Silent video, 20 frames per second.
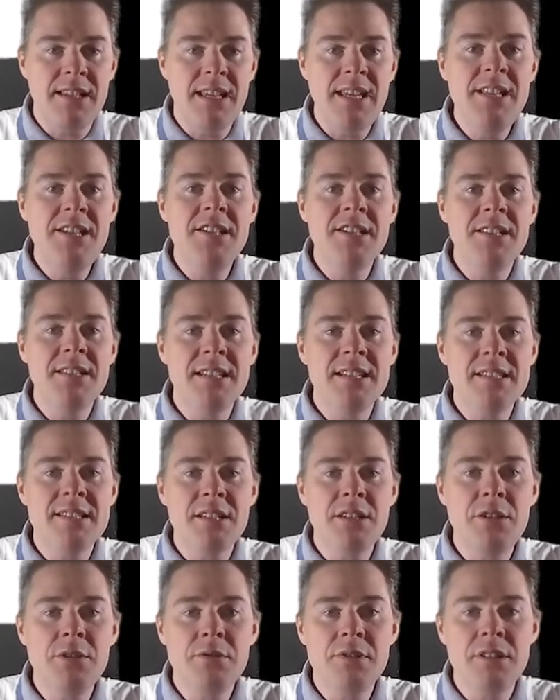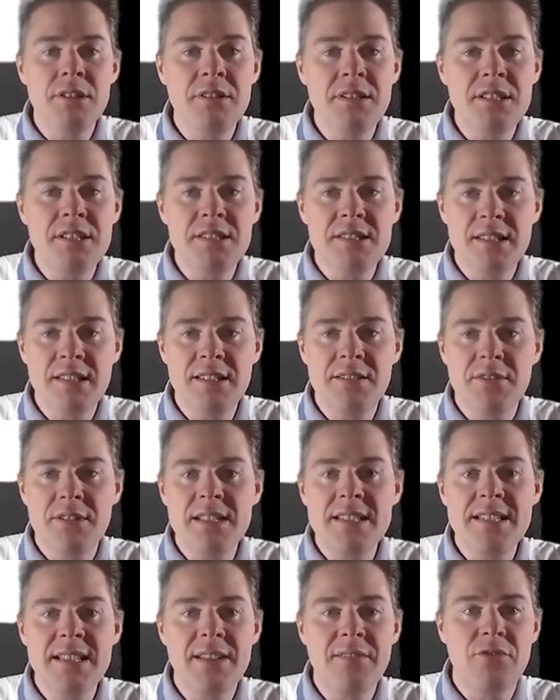Agent executor is
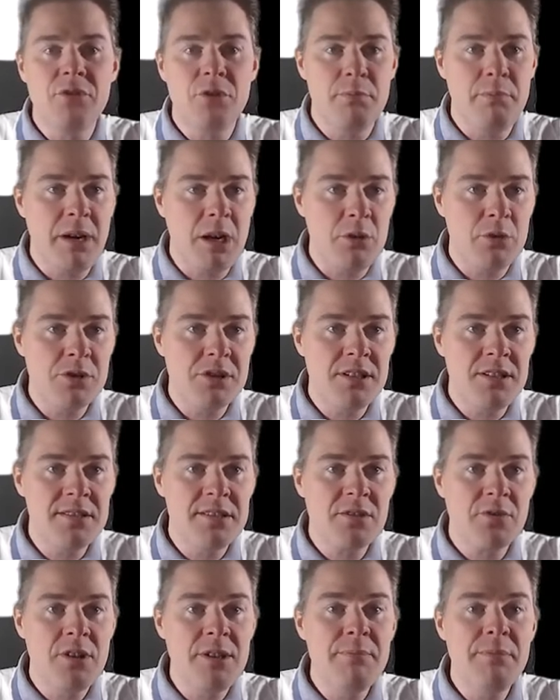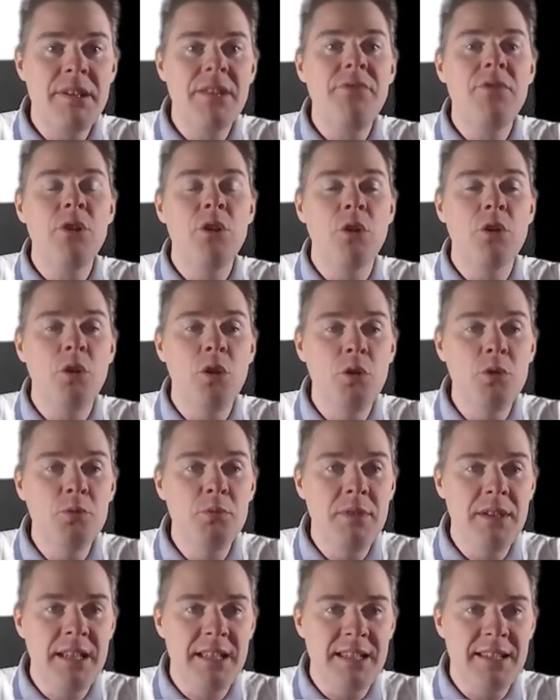interesting for PowerShell script if you
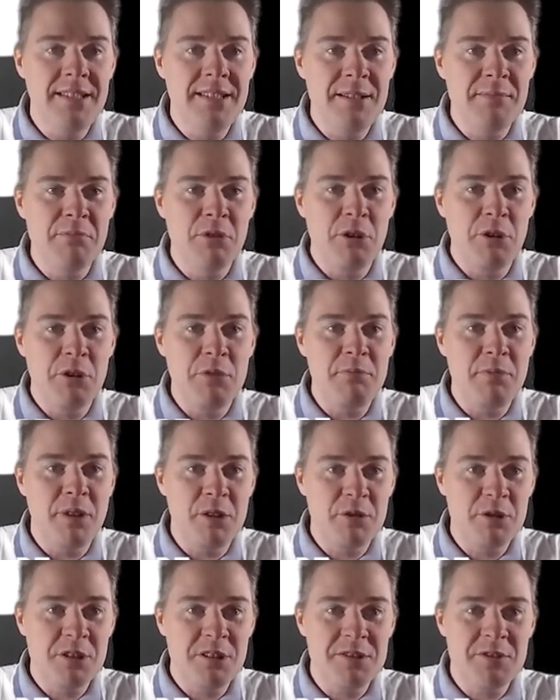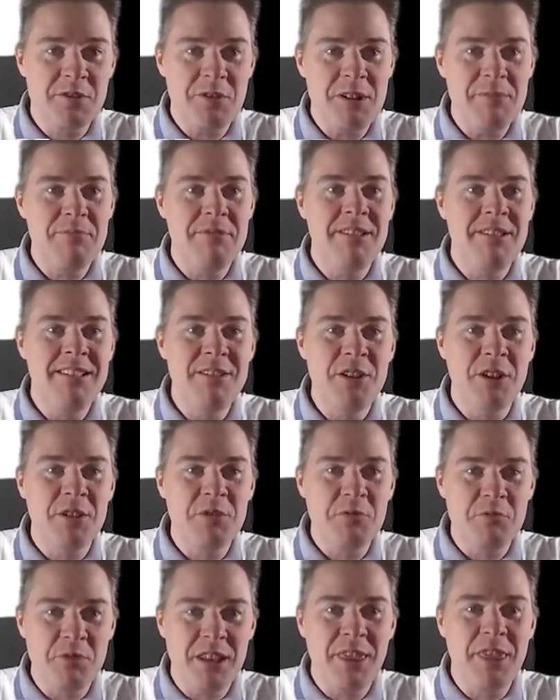only deploy PowerShell script, not
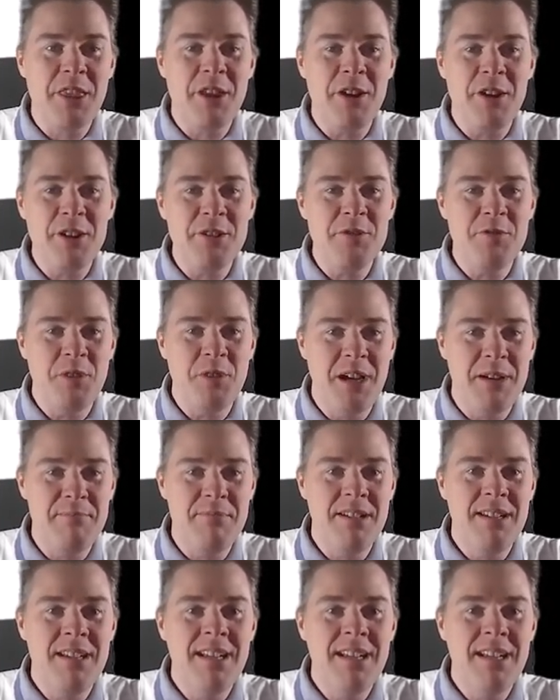Win32 app.